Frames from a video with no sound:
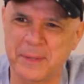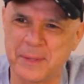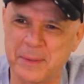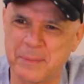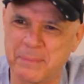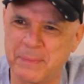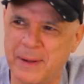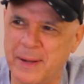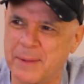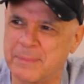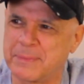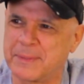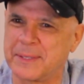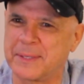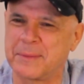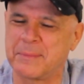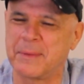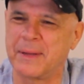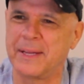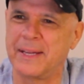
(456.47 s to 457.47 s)
that popped
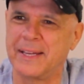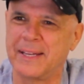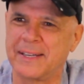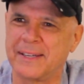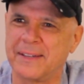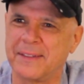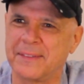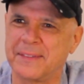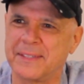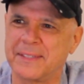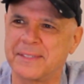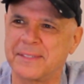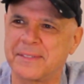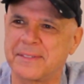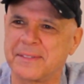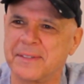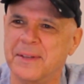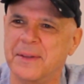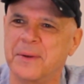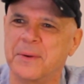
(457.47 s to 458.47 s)
into my head on this